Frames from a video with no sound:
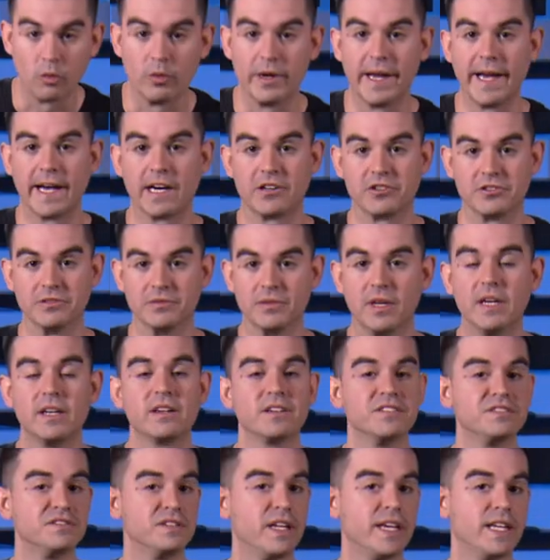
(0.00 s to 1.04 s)
reaction,
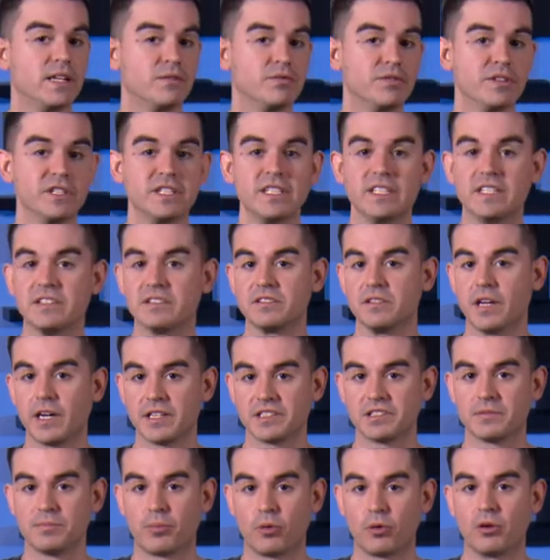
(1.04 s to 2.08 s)
because natively it's not
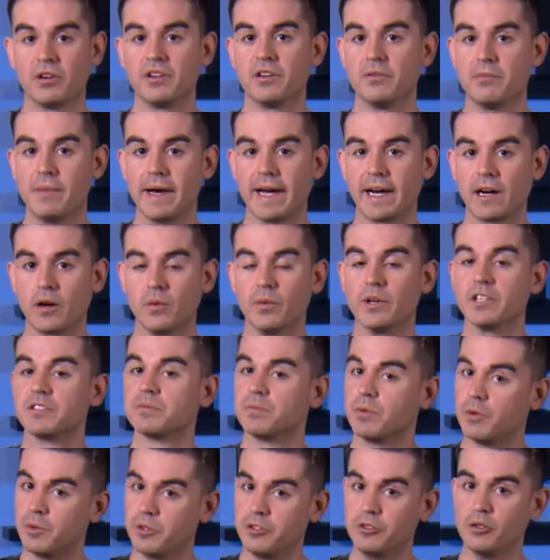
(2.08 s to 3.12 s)
supported in macOS,
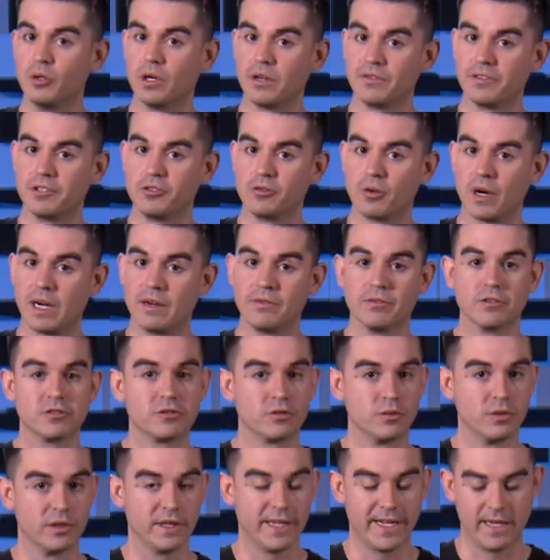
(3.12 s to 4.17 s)
but we do have a driver
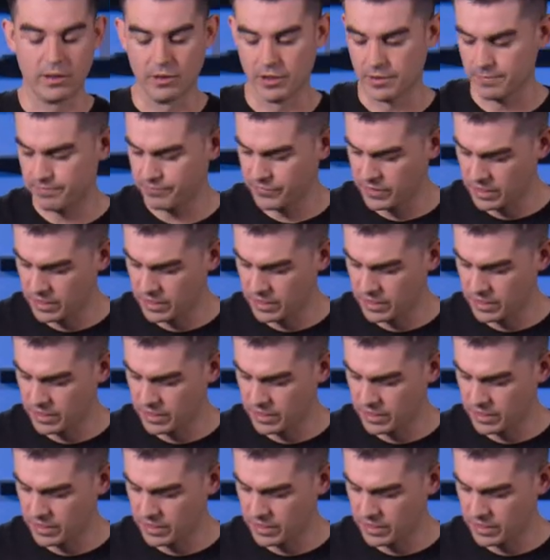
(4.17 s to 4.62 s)
to allow it.